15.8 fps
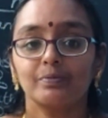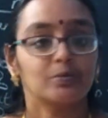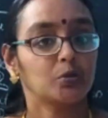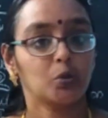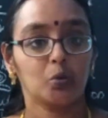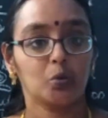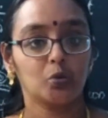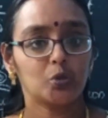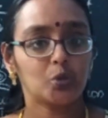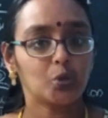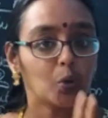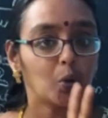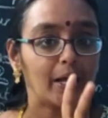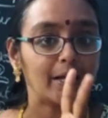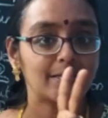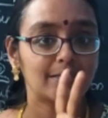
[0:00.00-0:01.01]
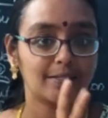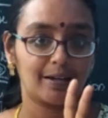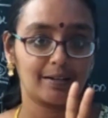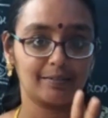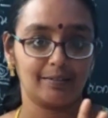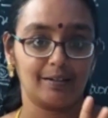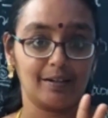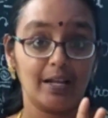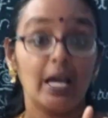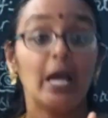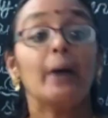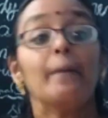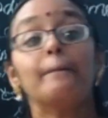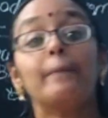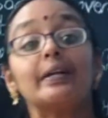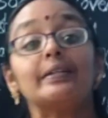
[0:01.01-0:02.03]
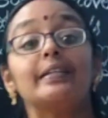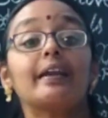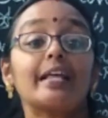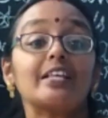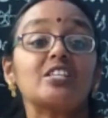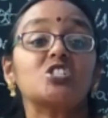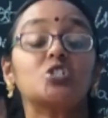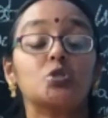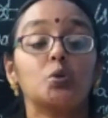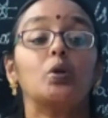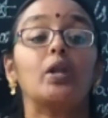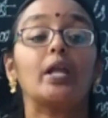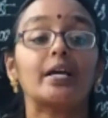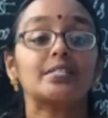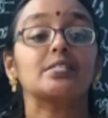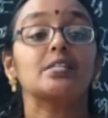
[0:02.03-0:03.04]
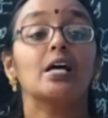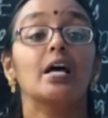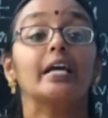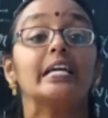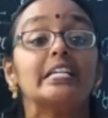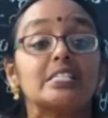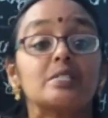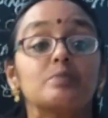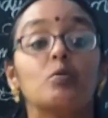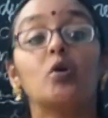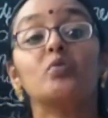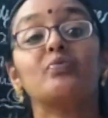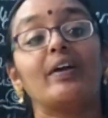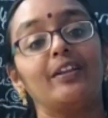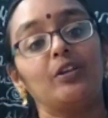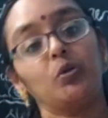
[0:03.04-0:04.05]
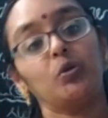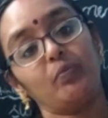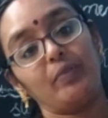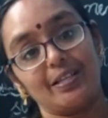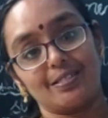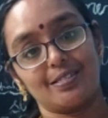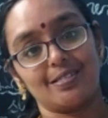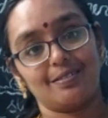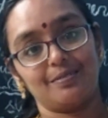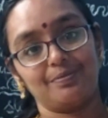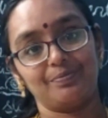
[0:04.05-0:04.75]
No, 2 legs are there. But the rest 2 legs is modified into wings.